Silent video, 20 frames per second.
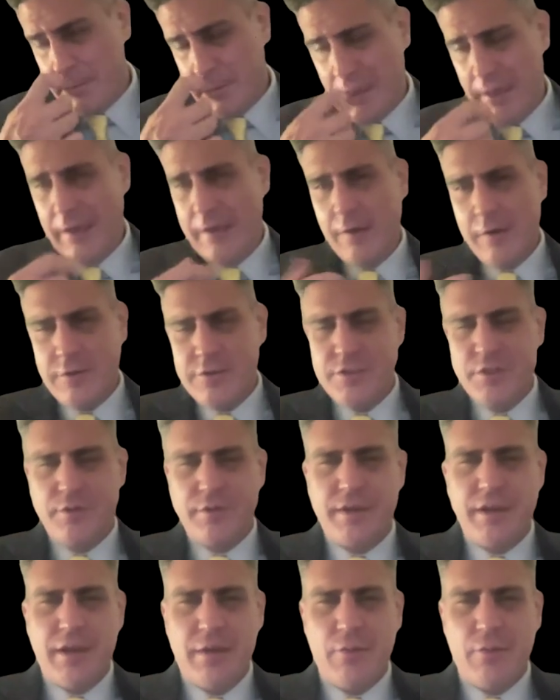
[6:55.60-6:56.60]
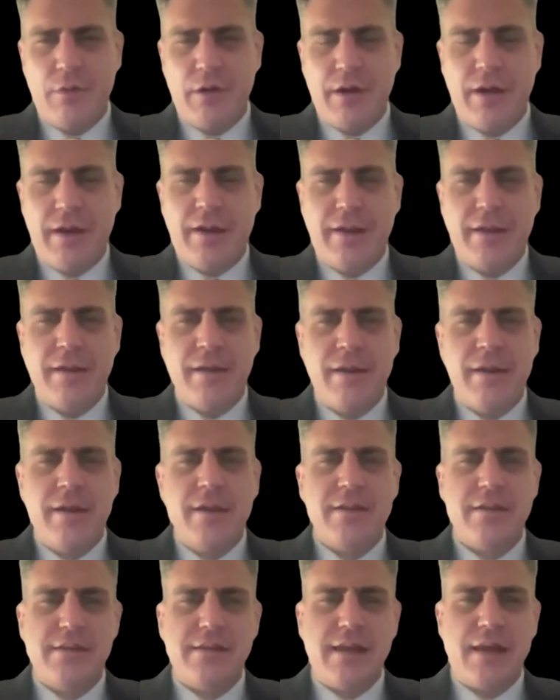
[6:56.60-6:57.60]
but I also get why
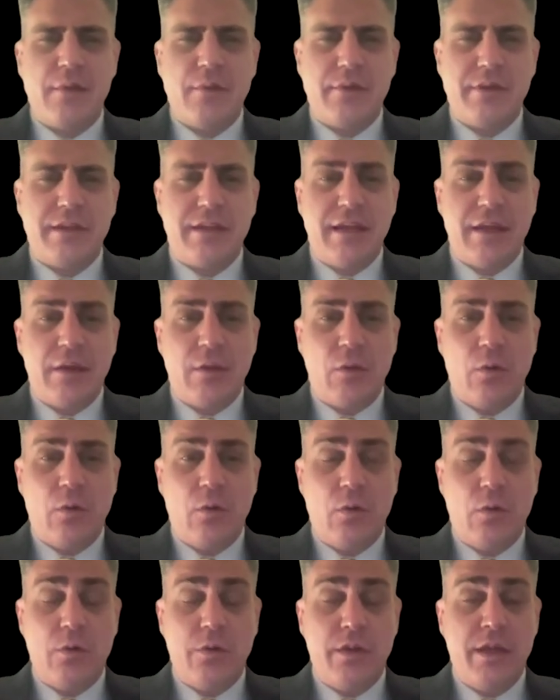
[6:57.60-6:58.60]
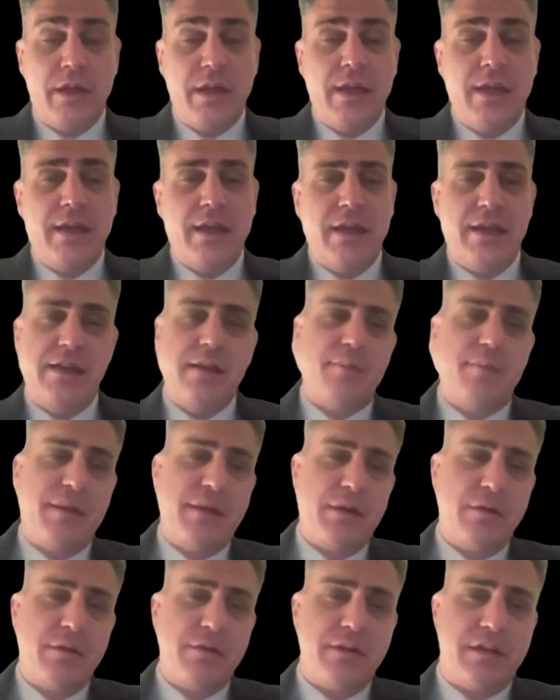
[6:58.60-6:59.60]
that would get old. And
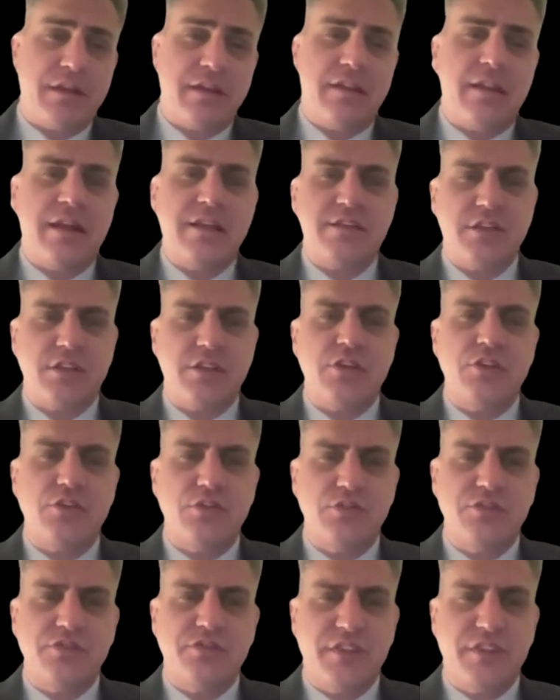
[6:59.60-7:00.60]
apparently that's a huge